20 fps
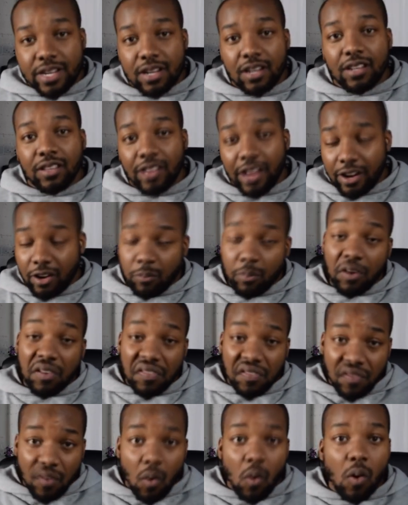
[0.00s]
like
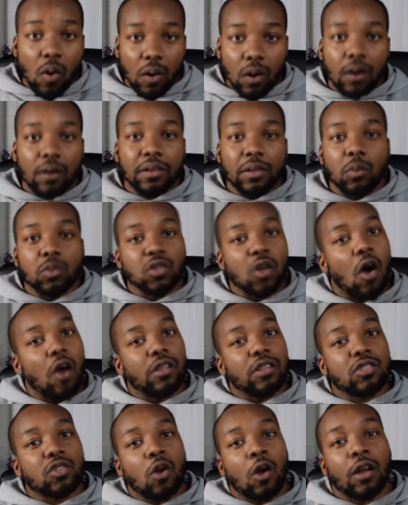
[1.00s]
before there was all
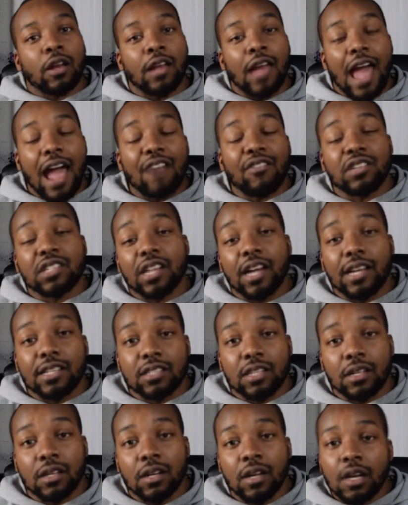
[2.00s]
this targeted
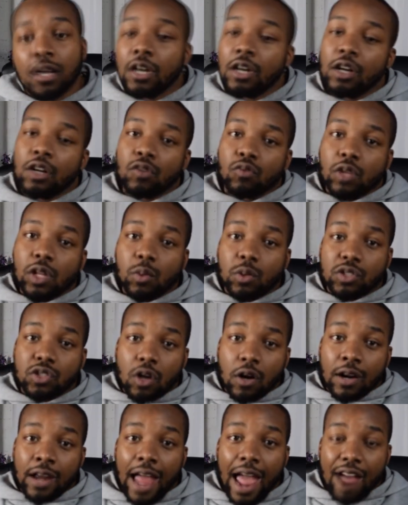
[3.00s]
advertising. Really, what
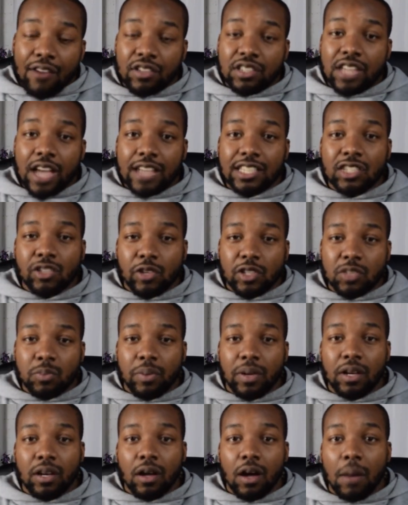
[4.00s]
targeted advertising has
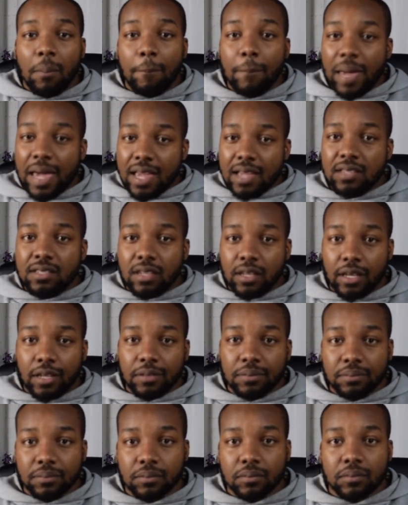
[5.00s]
been amazing,
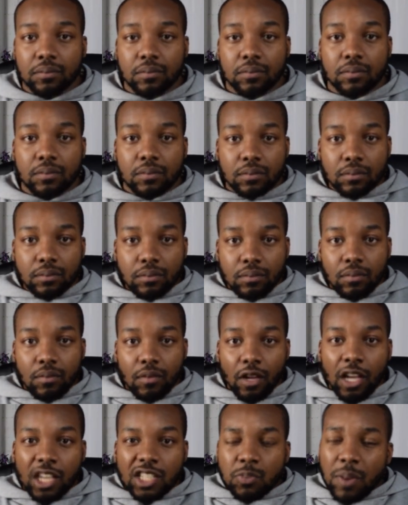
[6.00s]

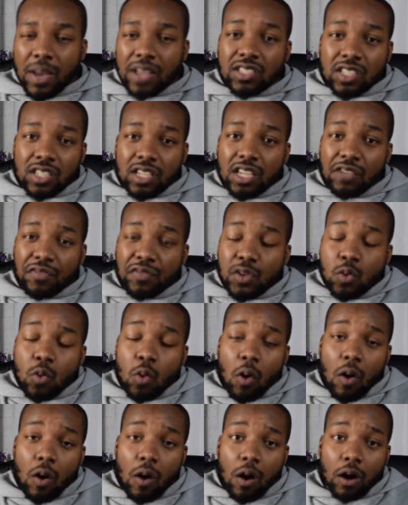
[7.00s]
especially if you
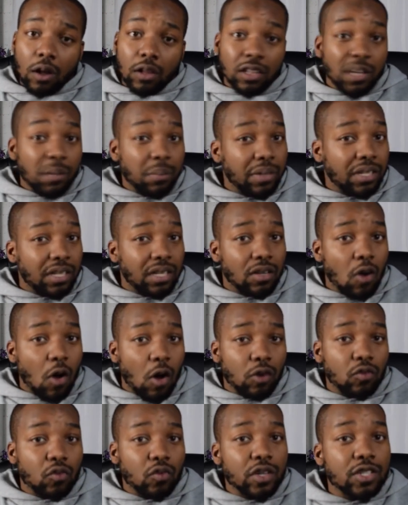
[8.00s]
are limited
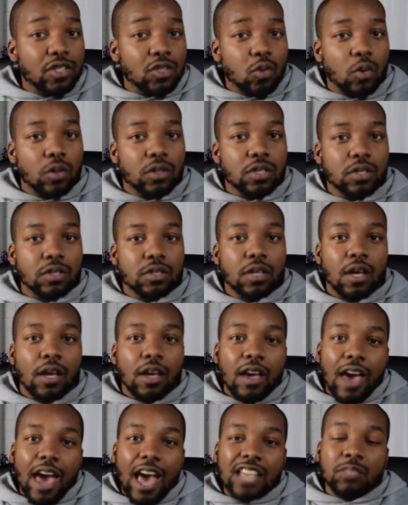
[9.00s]
on resources,
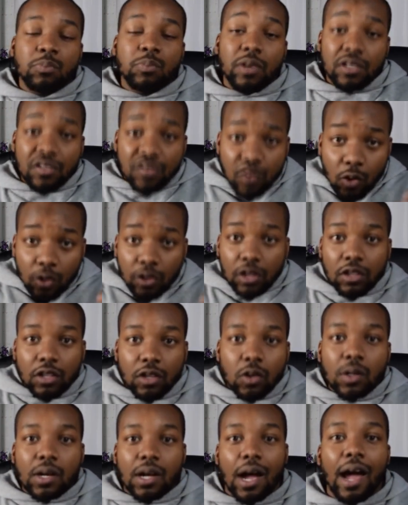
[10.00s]
has been for the
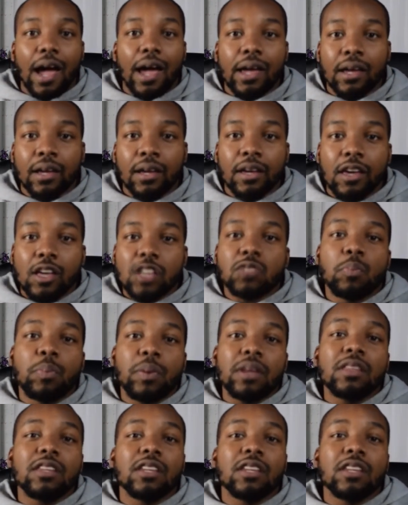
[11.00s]
little guy. It's been the